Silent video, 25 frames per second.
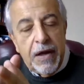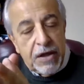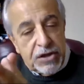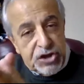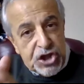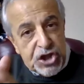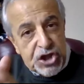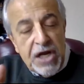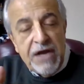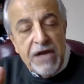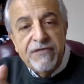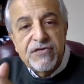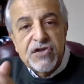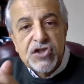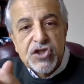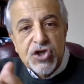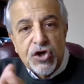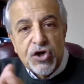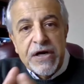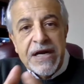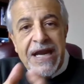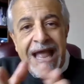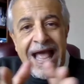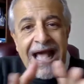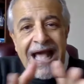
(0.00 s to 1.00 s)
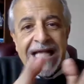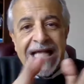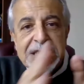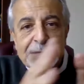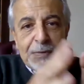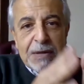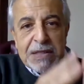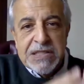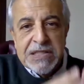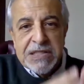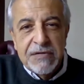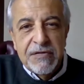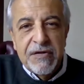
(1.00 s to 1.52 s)
achieve certain
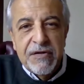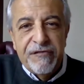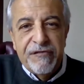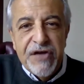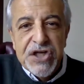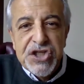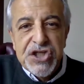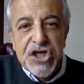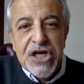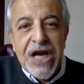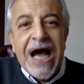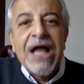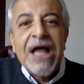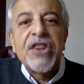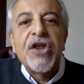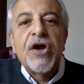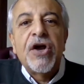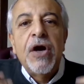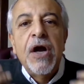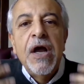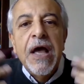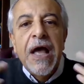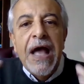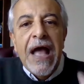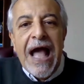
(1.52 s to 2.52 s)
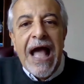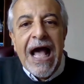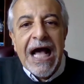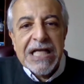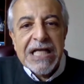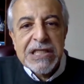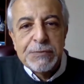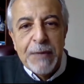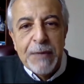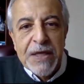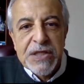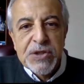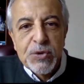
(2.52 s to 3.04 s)
aspects of the vision, other
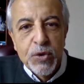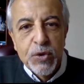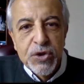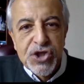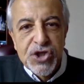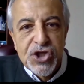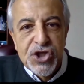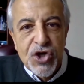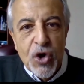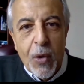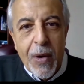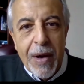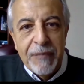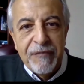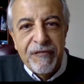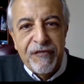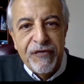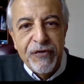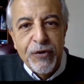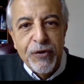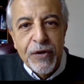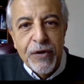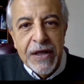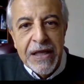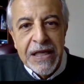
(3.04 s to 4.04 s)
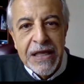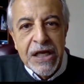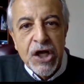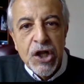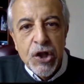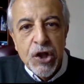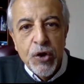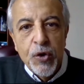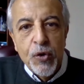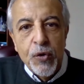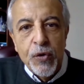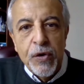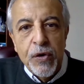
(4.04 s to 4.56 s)
aspects will show up for you to
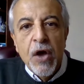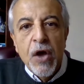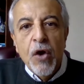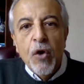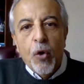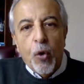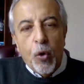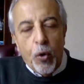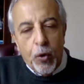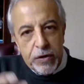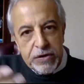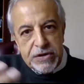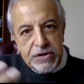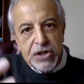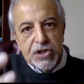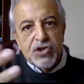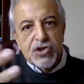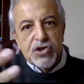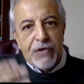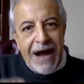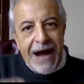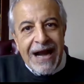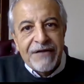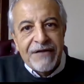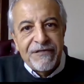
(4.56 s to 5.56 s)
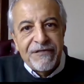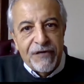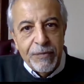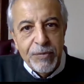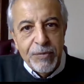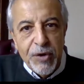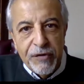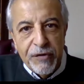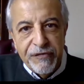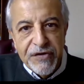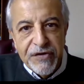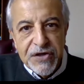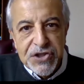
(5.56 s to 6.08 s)
include or detract
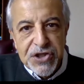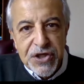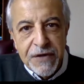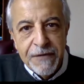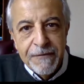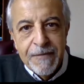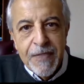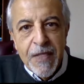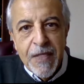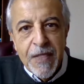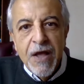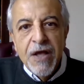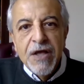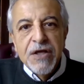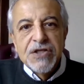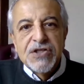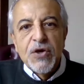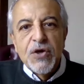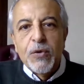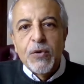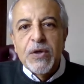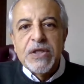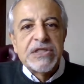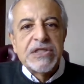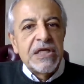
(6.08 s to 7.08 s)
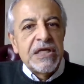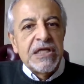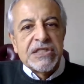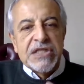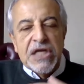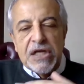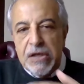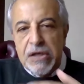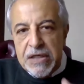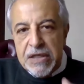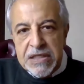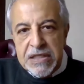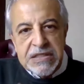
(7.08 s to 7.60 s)
from your vision. So it's
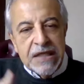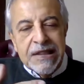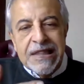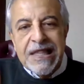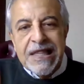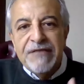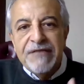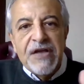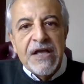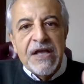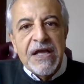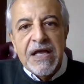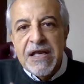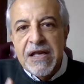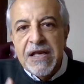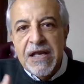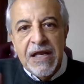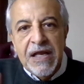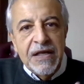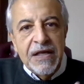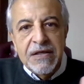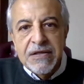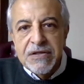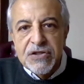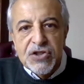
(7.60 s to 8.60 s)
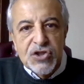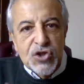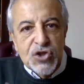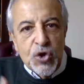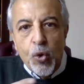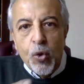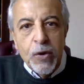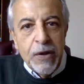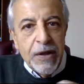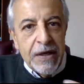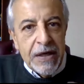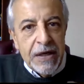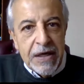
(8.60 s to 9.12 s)
a living
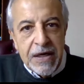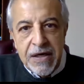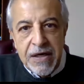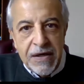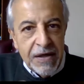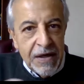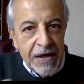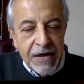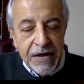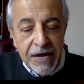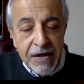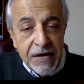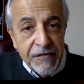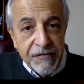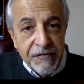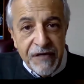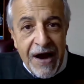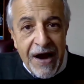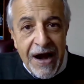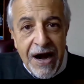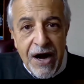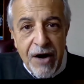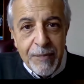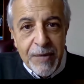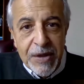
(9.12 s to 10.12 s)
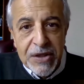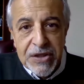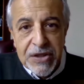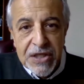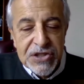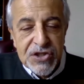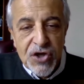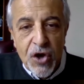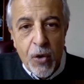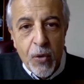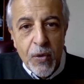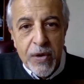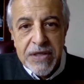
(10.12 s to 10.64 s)
tool in an environment
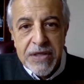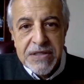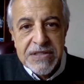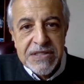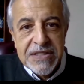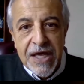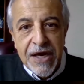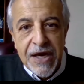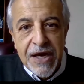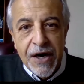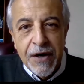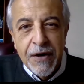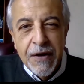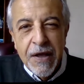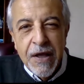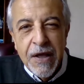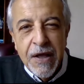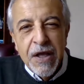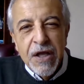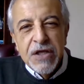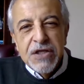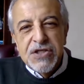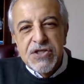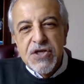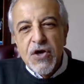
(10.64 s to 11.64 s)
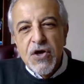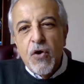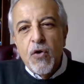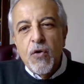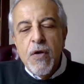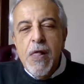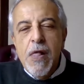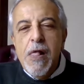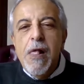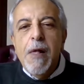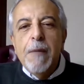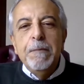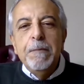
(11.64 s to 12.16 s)
that's always there.
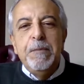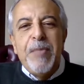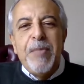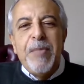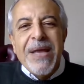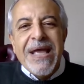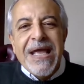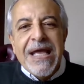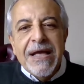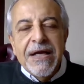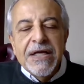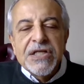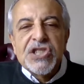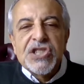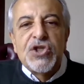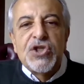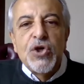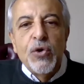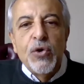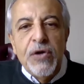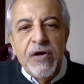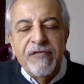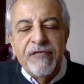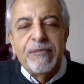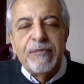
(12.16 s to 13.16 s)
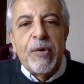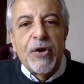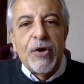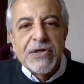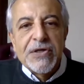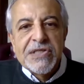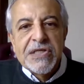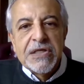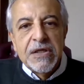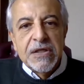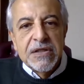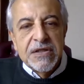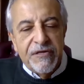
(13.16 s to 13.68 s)
So be a student of
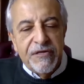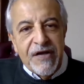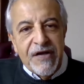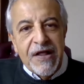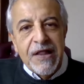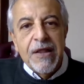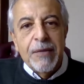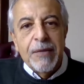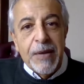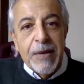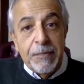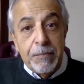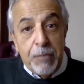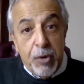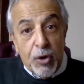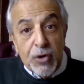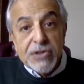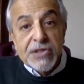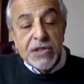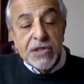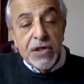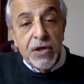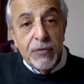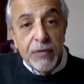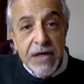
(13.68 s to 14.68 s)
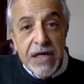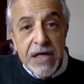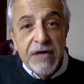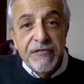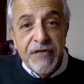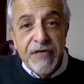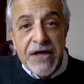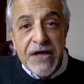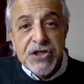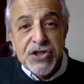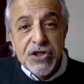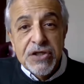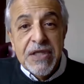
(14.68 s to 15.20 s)
personal development, personal
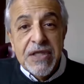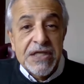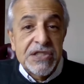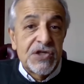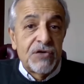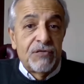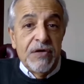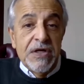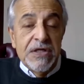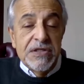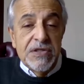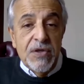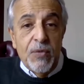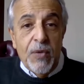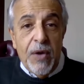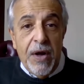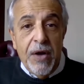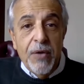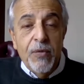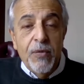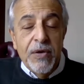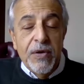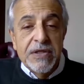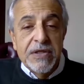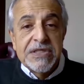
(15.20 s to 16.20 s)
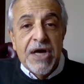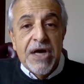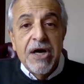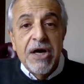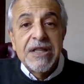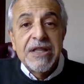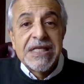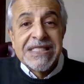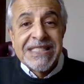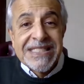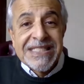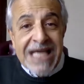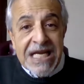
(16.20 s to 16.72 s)
reinvention. That's the reason why we
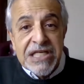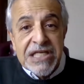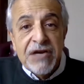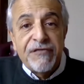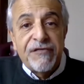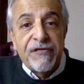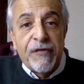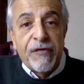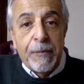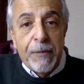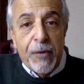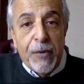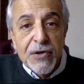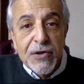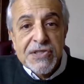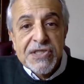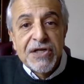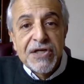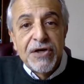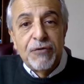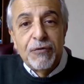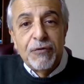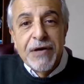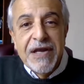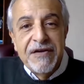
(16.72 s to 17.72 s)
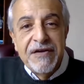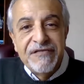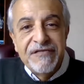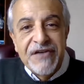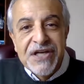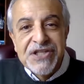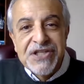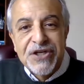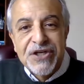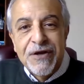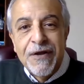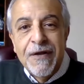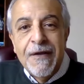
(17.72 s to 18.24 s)
started the Center for Personal
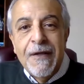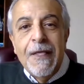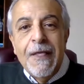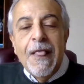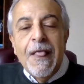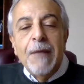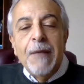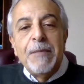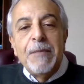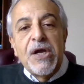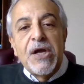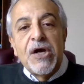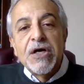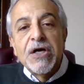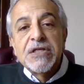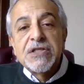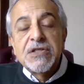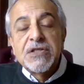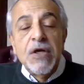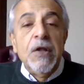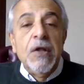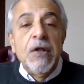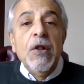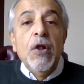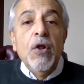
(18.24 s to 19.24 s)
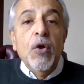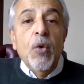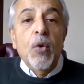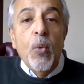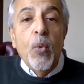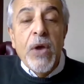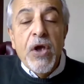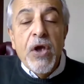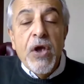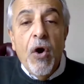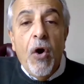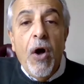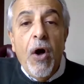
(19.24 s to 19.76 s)
Reinvention, because
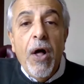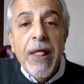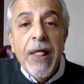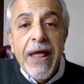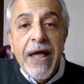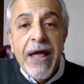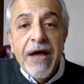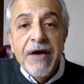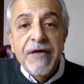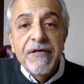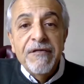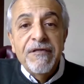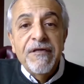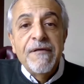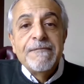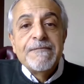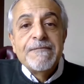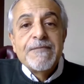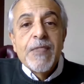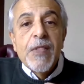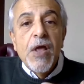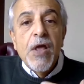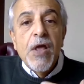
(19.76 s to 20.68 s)
we all have